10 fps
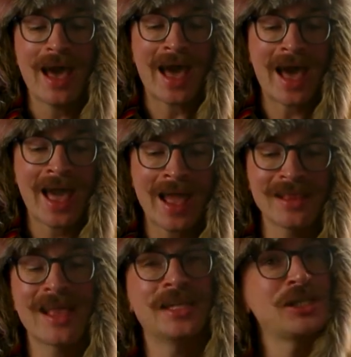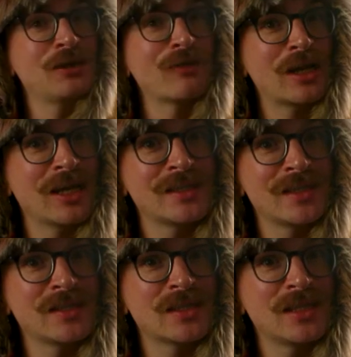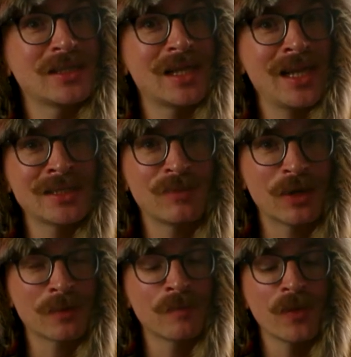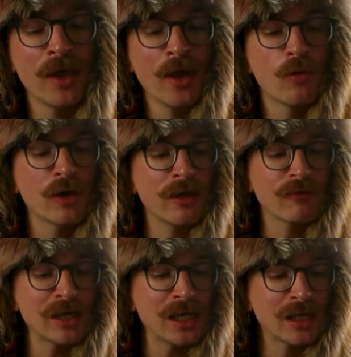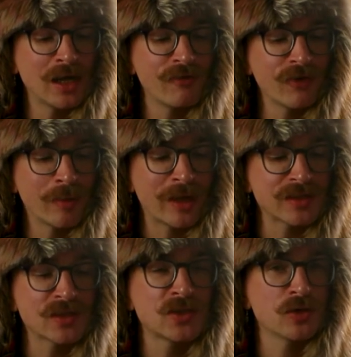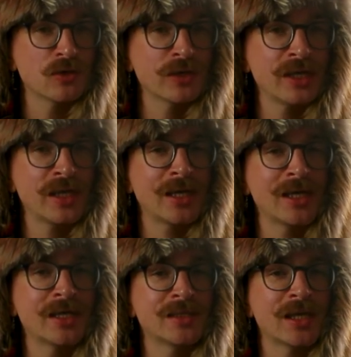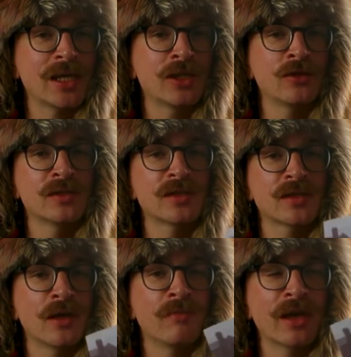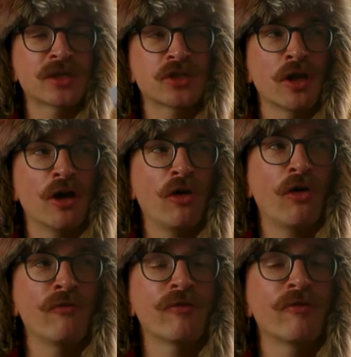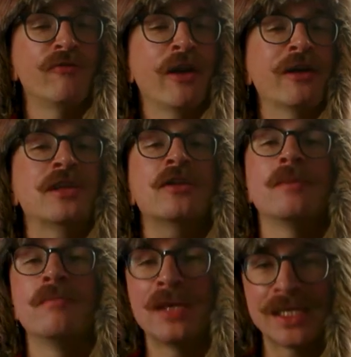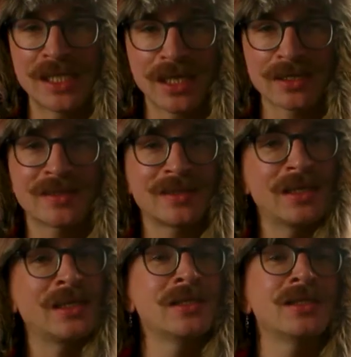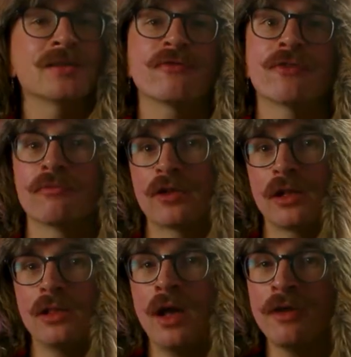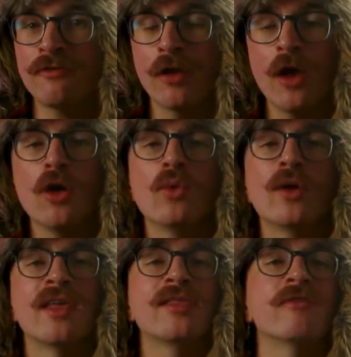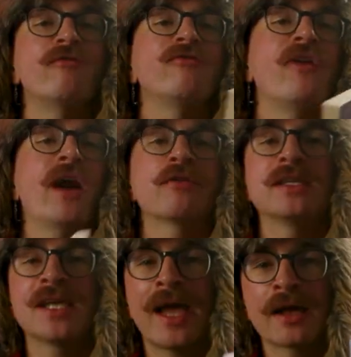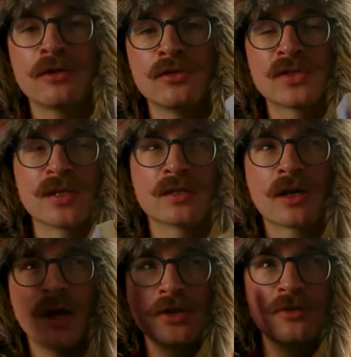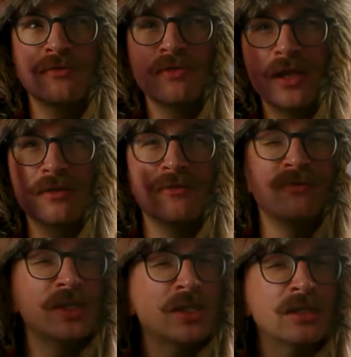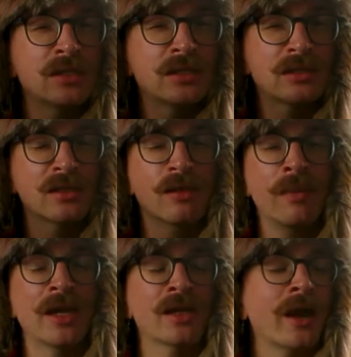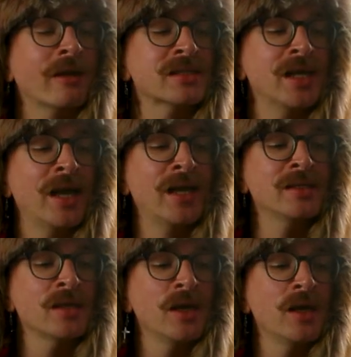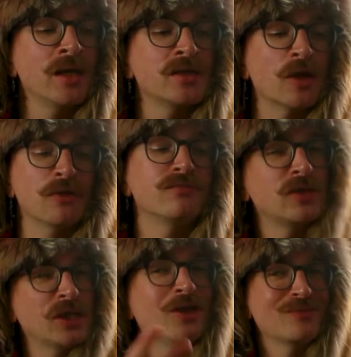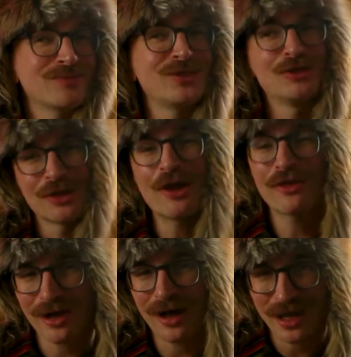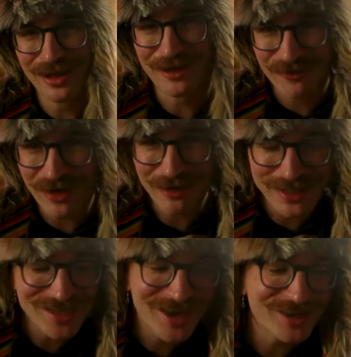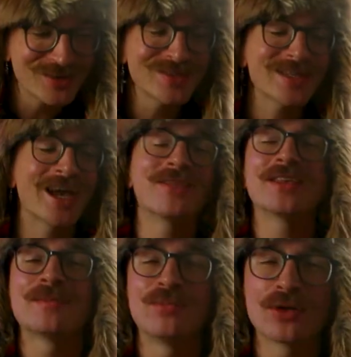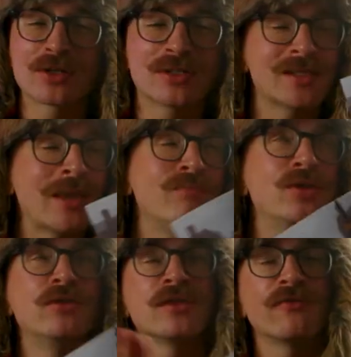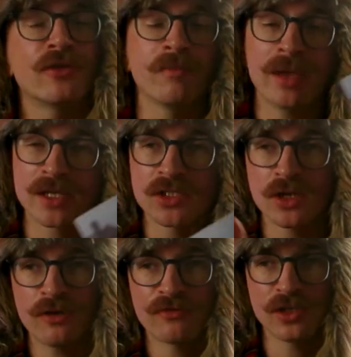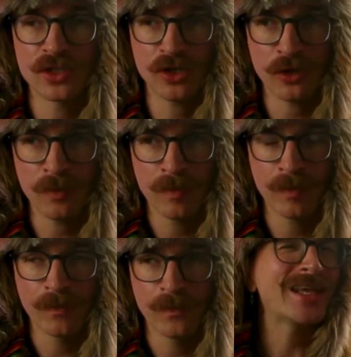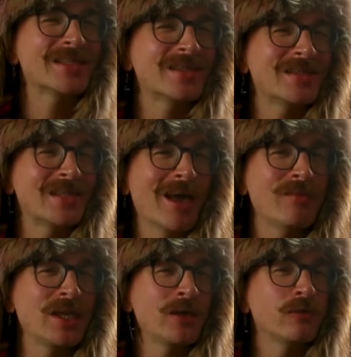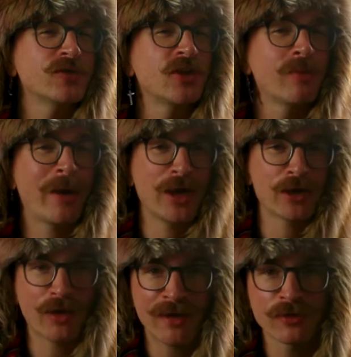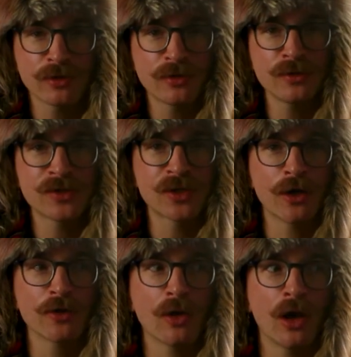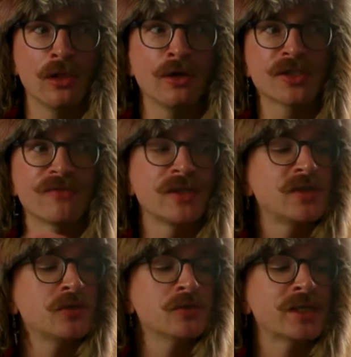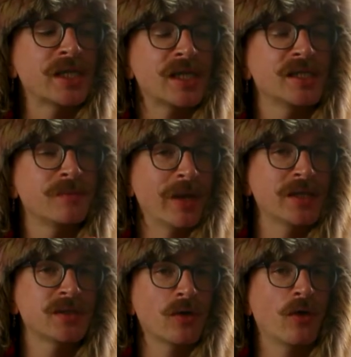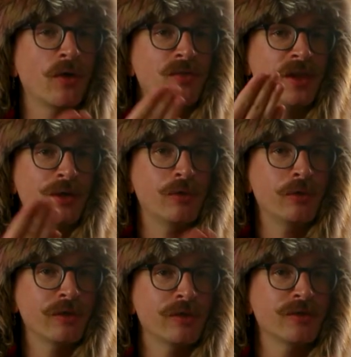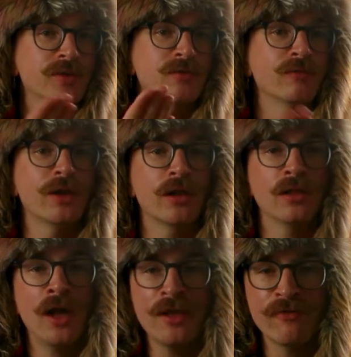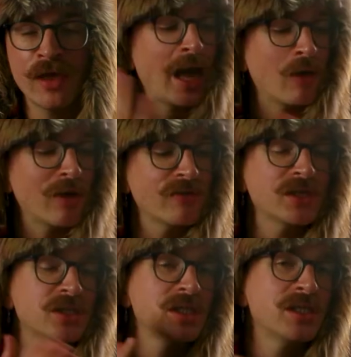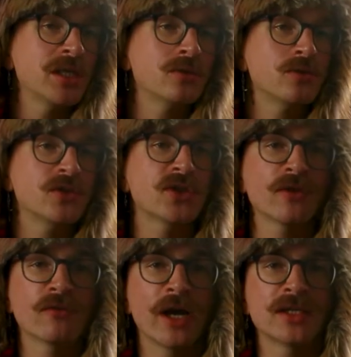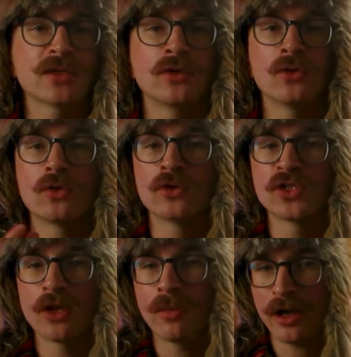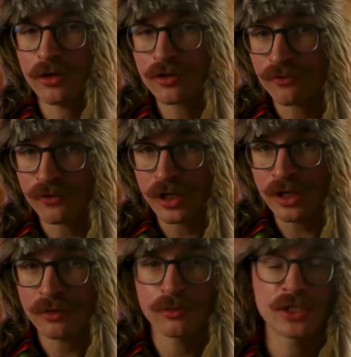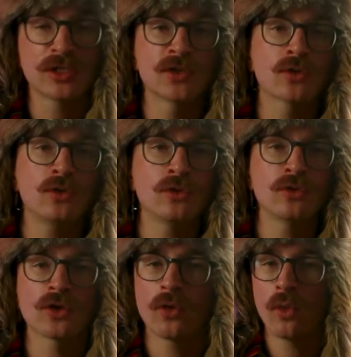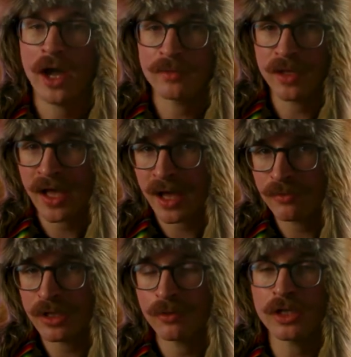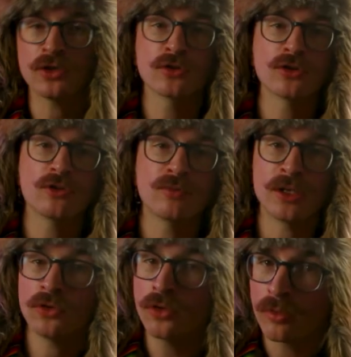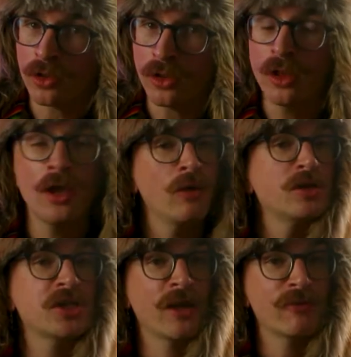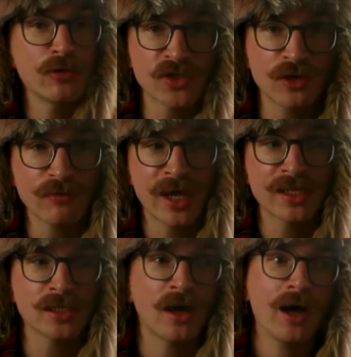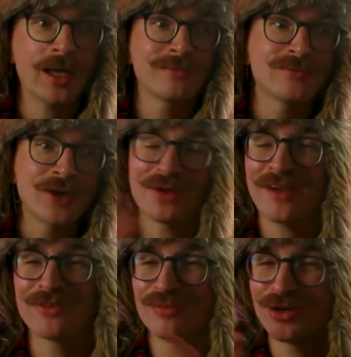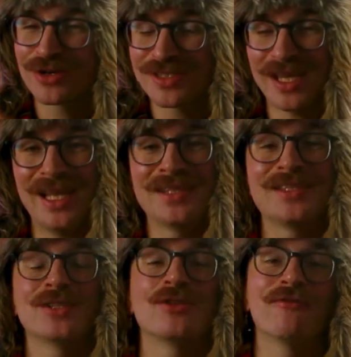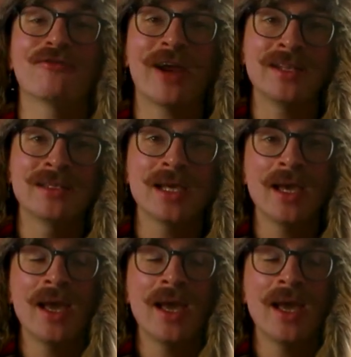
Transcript: And then she realizes she's a lesbian. What I really love about this story is it uses a mixture of very comedic scenes from real life with fairy tales and kind of like visions that the main character has. So, you know that I like fairy tales, and this book does a beautiful mixture of the two. It's semi-autobiographical, so a lot of this story is based on the author's real life. However, she did also write an autobiography, which is called Why Be Happy When You Could Be Normal, which I've also read. I don't have the book because I lent it to a friend.